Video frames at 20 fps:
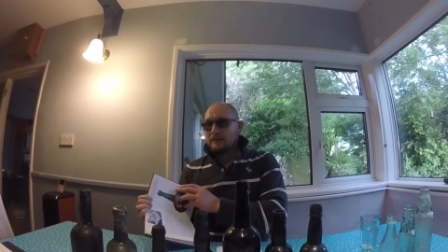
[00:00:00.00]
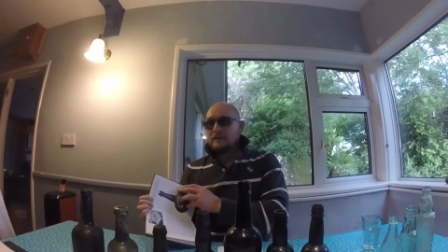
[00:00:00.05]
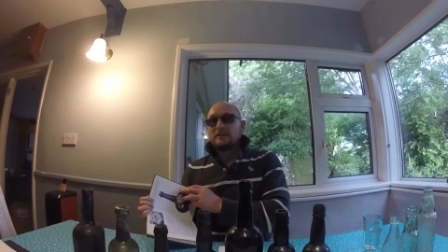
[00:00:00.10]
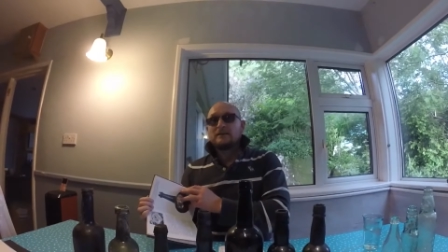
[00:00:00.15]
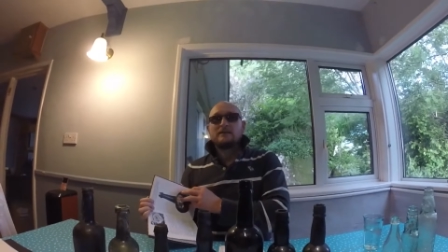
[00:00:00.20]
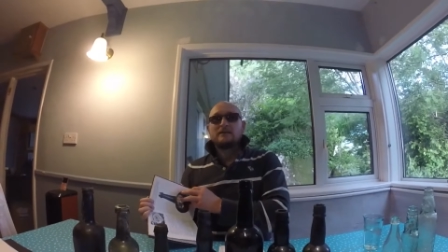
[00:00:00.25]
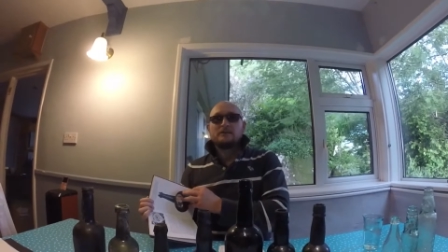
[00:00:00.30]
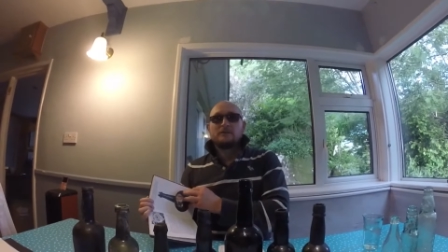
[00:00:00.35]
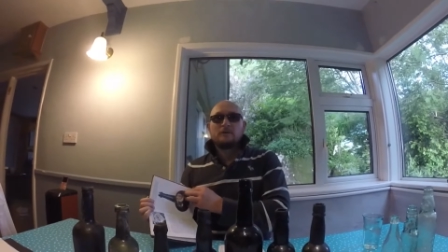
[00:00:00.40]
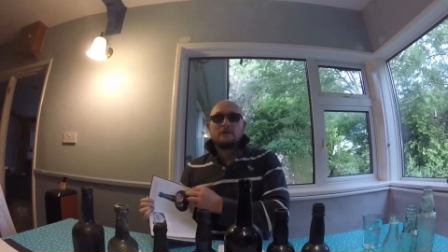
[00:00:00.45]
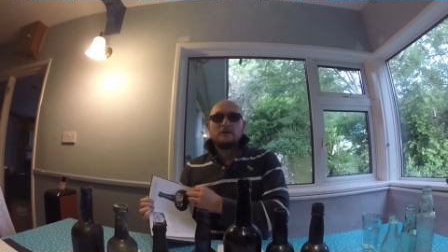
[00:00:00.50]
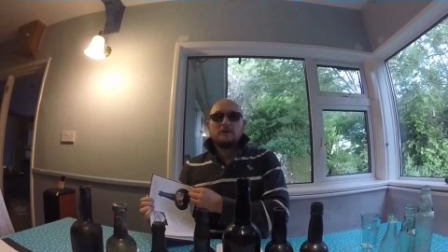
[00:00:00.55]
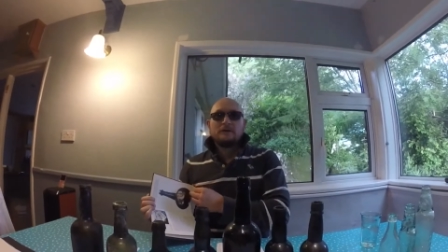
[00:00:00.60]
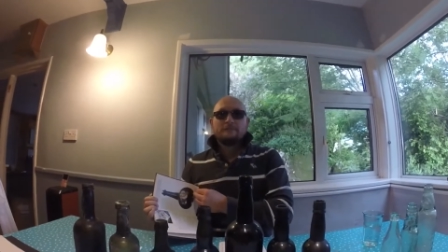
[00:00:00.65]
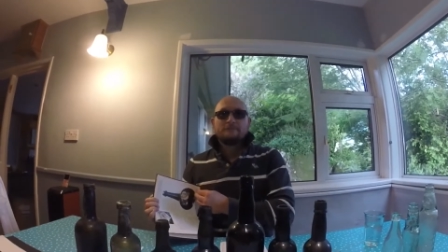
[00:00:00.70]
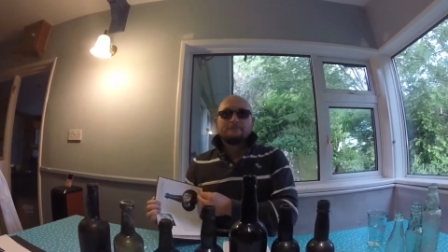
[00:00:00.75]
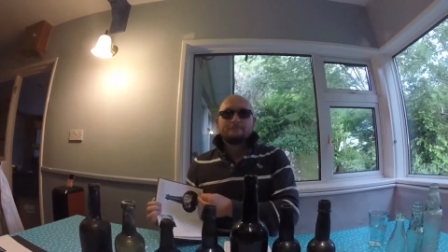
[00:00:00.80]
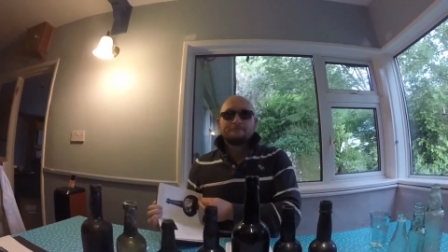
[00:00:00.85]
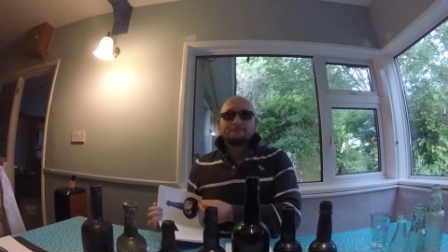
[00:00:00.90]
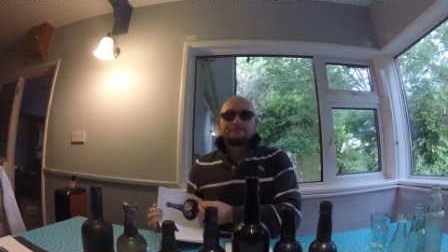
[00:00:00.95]
Guess what?
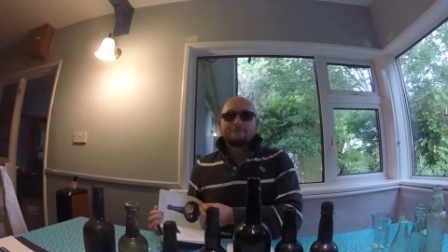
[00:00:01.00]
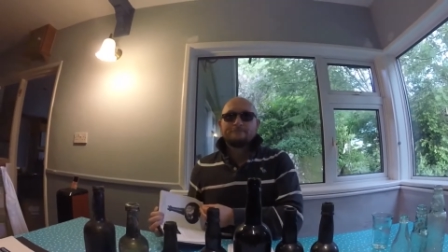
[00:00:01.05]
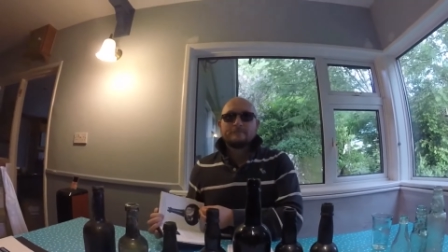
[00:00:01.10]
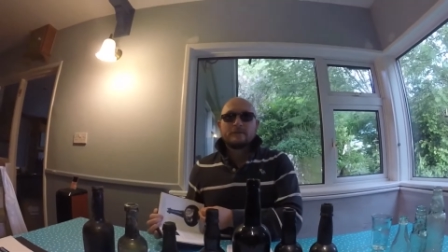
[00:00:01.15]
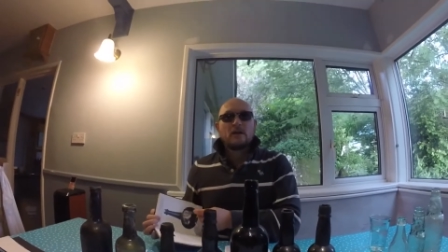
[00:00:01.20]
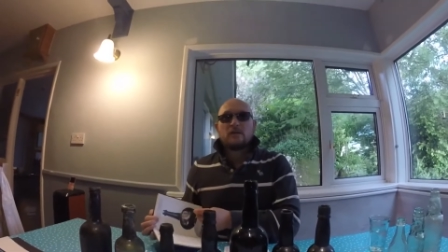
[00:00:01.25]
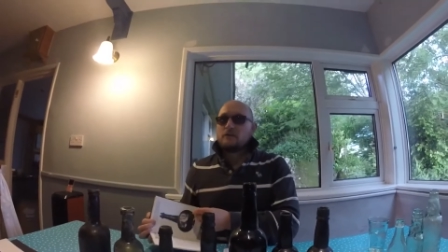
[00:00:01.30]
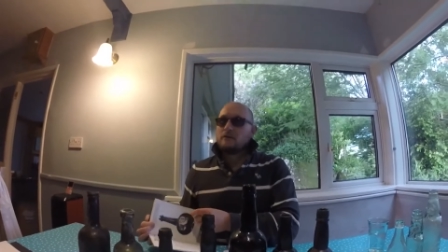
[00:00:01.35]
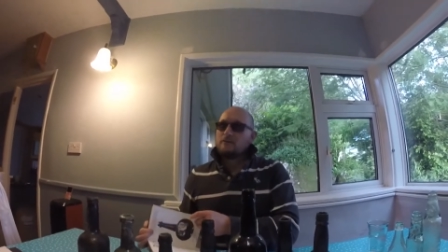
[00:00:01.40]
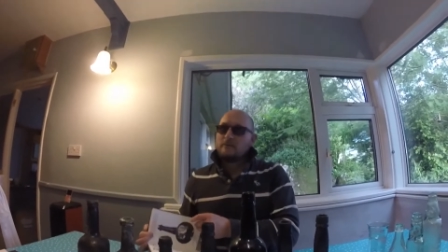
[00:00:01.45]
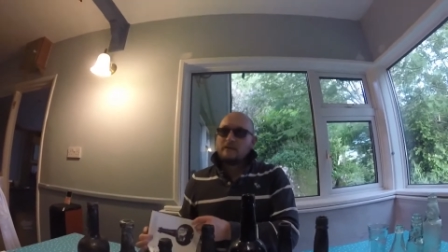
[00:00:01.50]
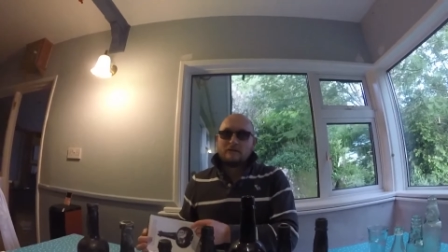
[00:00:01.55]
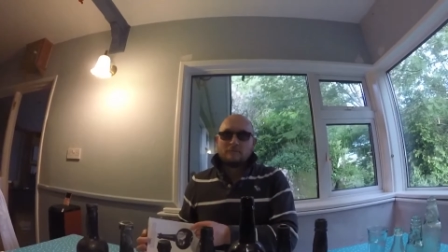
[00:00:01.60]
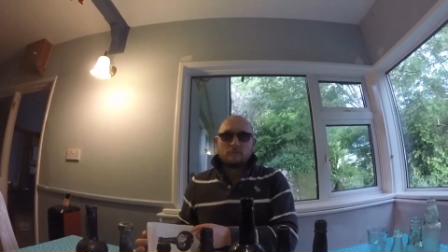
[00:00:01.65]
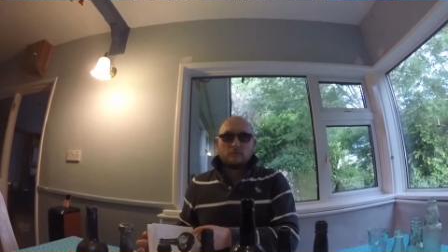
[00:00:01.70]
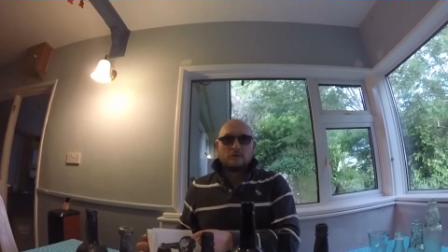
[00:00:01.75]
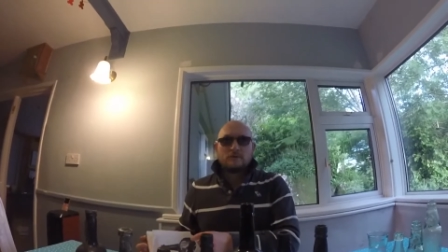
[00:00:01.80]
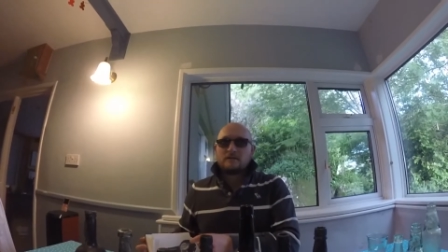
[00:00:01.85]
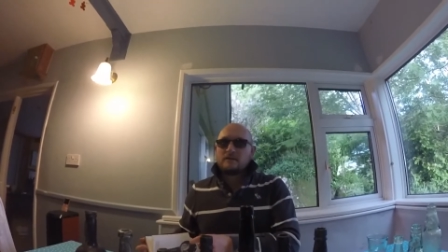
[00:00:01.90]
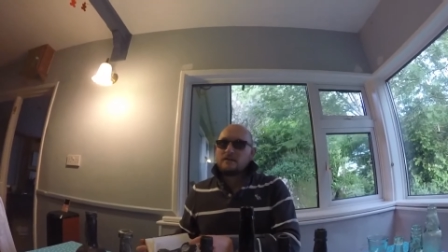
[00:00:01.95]
I don't have
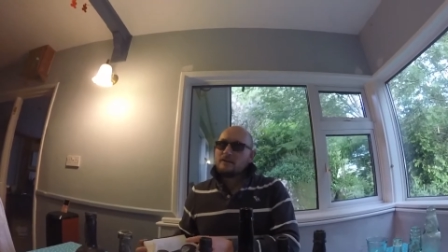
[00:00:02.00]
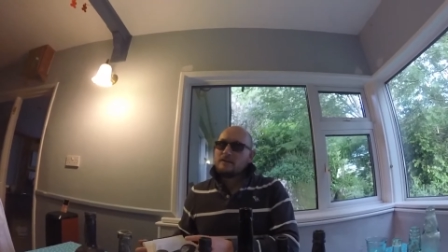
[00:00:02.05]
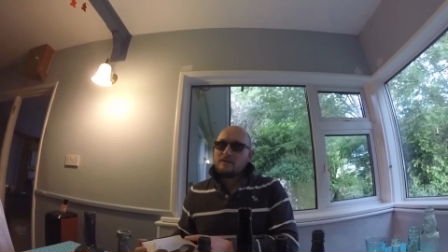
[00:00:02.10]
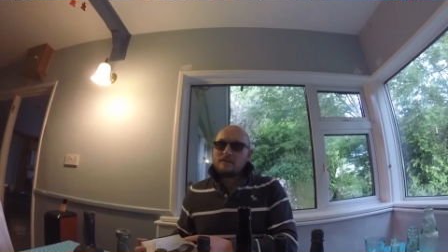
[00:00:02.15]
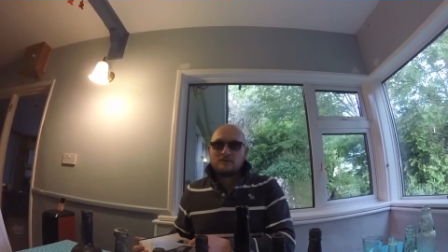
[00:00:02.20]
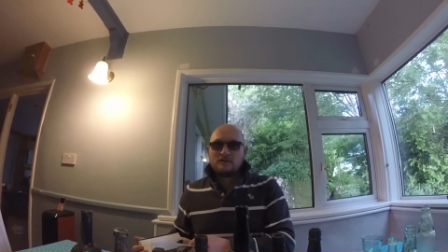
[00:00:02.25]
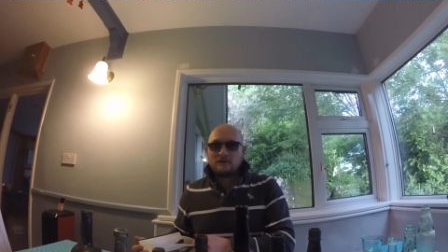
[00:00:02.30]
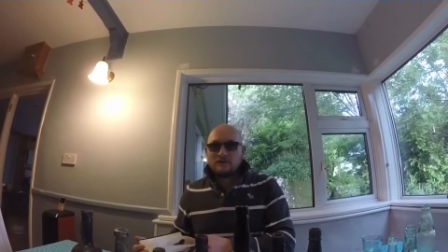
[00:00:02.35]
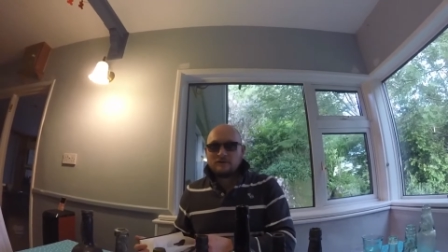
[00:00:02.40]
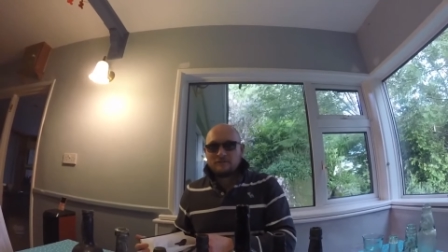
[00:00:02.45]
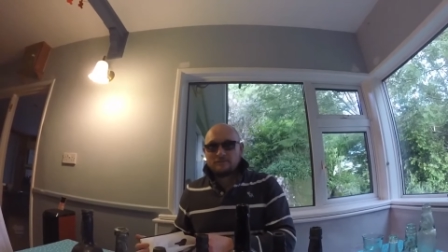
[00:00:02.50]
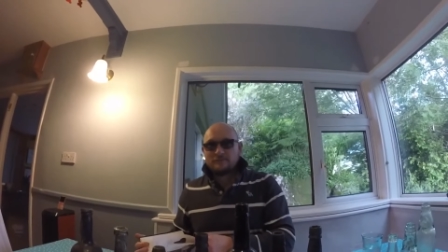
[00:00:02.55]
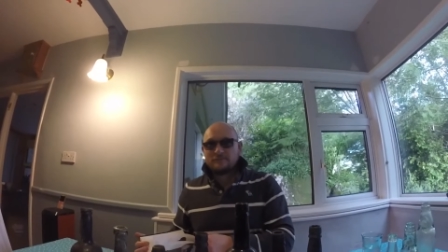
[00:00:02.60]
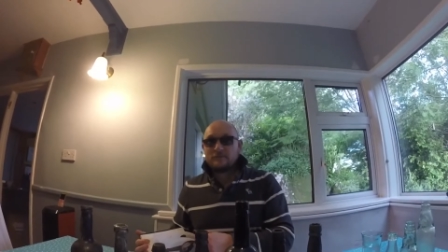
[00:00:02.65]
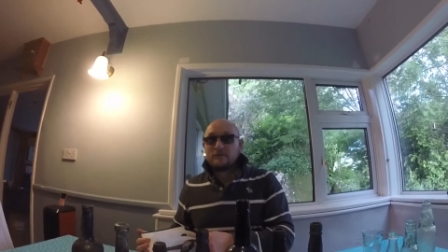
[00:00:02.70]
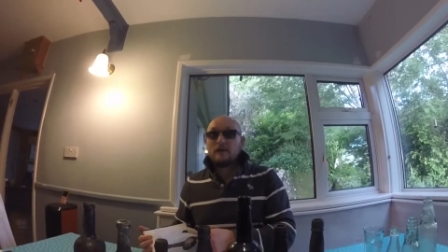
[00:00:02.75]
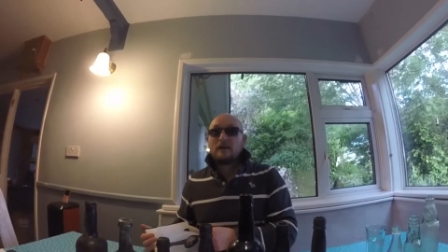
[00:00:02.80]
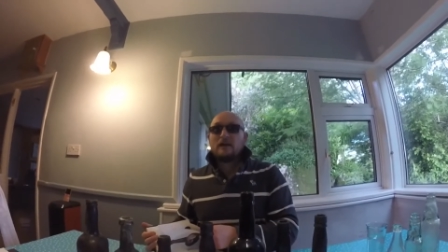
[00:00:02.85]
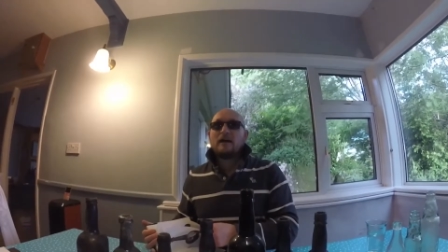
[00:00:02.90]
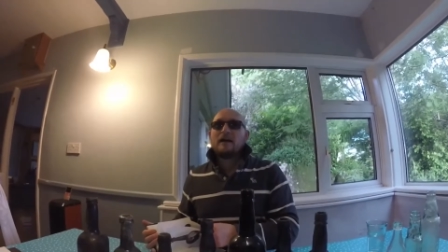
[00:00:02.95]
one of those either.
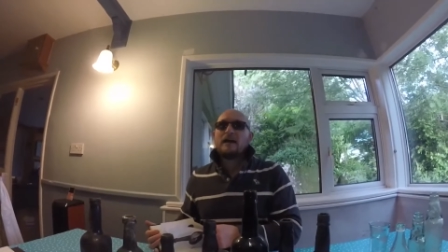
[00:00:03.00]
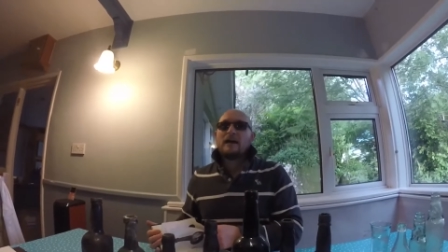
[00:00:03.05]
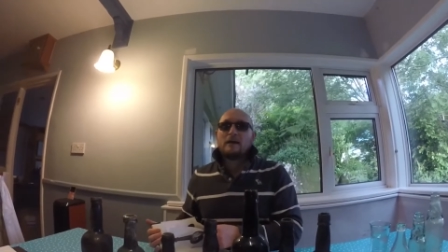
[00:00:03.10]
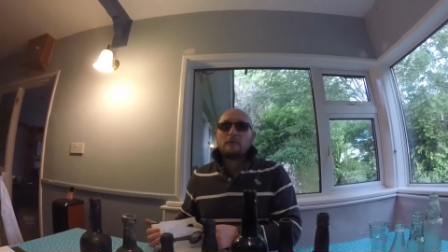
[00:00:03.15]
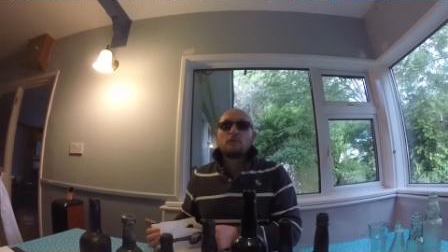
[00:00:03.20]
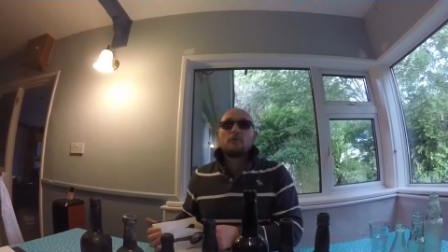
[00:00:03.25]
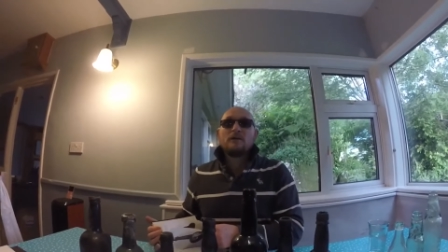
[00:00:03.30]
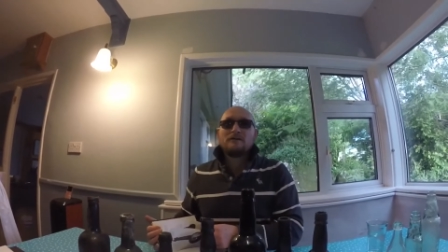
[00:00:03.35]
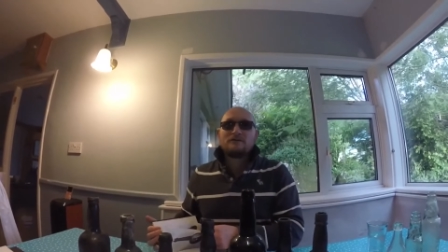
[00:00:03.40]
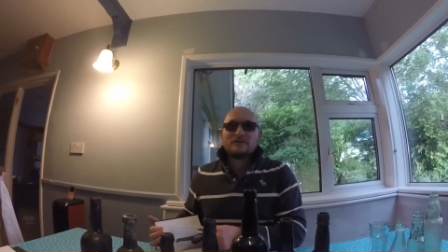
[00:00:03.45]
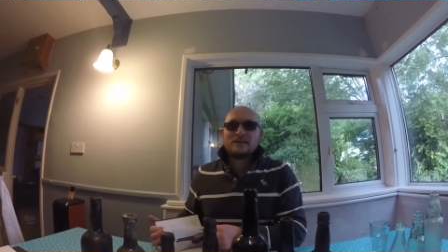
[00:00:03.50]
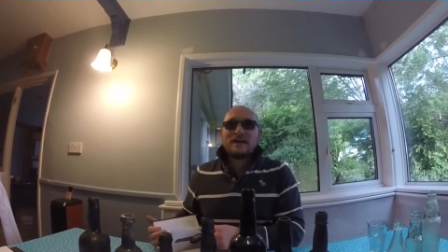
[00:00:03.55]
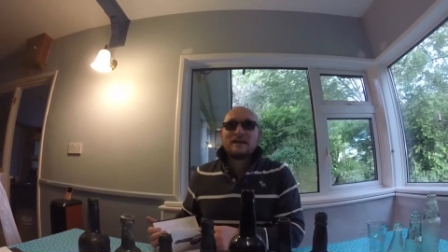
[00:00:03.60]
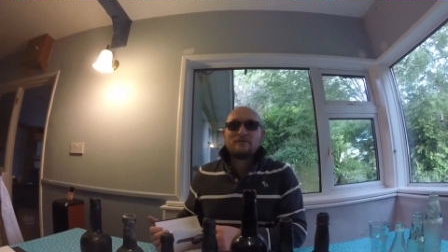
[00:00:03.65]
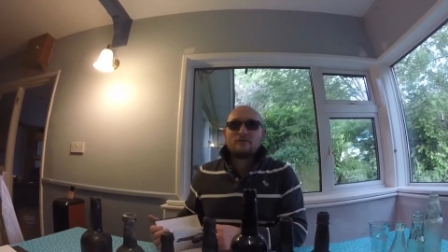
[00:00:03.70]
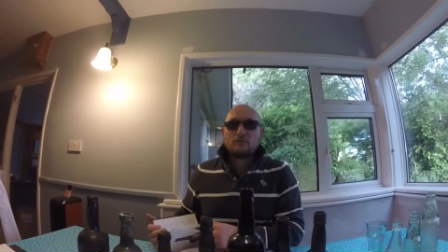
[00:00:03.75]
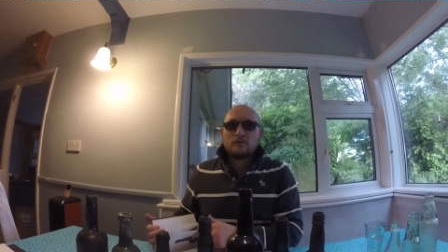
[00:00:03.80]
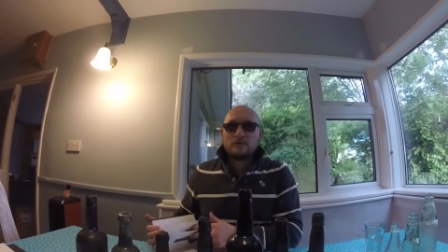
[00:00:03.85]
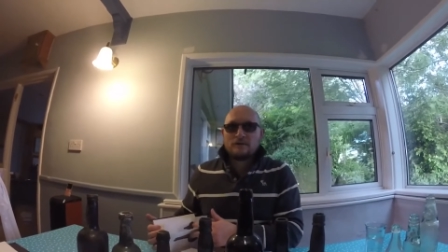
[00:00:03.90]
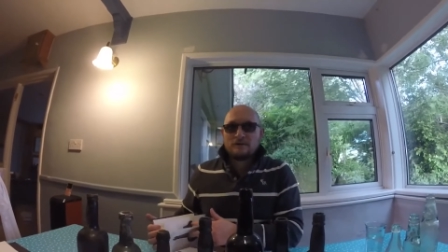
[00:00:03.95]
I would love to
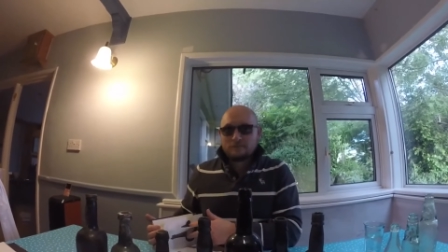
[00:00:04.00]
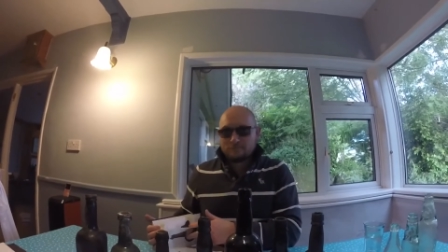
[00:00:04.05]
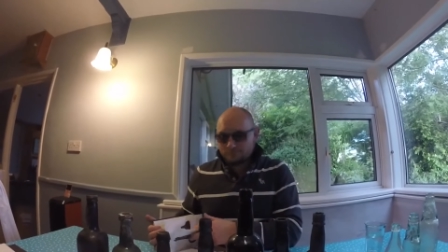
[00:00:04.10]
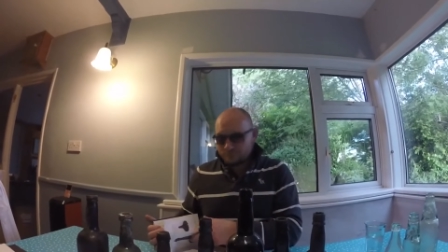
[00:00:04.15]
have one.